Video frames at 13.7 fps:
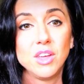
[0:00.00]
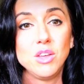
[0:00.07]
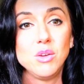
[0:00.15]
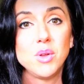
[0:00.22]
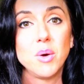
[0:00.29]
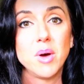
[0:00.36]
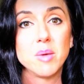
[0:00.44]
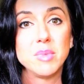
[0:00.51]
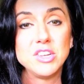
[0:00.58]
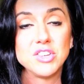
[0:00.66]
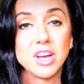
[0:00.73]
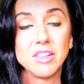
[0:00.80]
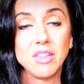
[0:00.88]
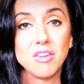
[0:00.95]
you know how
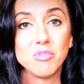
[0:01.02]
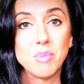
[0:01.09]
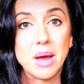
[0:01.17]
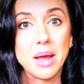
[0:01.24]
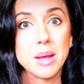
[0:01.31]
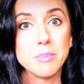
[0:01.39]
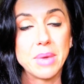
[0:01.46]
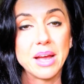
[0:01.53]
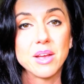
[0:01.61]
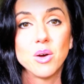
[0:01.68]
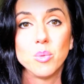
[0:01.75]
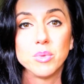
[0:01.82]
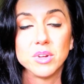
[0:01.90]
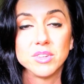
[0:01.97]
much I love my
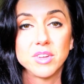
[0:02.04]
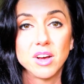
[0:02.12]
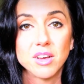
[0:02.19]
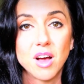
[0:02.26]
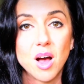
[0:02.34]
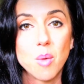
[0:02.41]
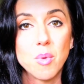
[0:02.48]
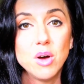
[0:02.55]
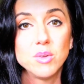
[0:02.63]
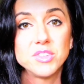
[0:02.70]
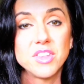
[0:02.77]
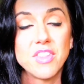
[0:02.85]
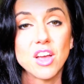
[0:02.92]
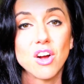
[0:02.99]
oatmeal.com
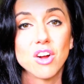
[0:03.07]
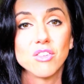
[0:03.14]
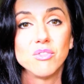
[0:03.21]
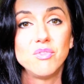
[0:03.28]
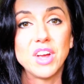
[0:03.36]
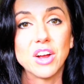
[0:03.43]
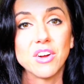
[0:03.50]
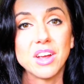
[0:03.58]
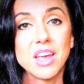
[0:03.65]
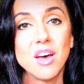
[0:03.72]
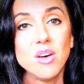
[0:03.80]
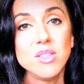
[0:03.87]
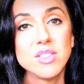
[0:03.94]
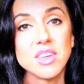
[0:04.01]
oats, and they are very
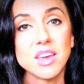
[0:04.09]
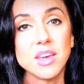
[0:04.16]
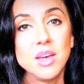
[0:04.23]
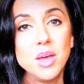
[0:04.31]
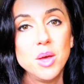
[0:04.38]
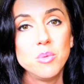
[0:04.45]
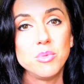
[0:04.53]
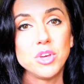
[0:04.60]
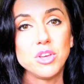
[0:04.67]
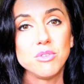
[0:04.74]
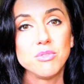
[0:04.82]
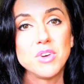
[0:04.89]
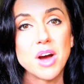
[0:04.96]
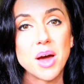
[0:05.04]
healthy, but
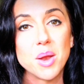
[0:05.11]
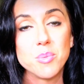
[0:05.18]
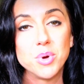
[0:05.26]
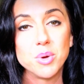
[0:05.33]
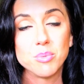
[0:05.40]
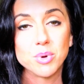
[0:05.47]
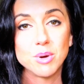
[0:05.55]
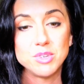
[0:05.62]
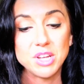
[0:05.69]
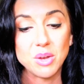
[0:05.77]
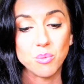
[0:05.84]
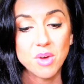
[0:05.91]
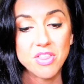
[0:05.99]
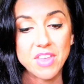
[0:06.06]
you've got to put
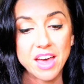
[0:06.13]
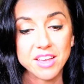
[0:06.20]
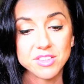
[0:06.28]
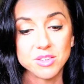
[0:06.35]
protein with that.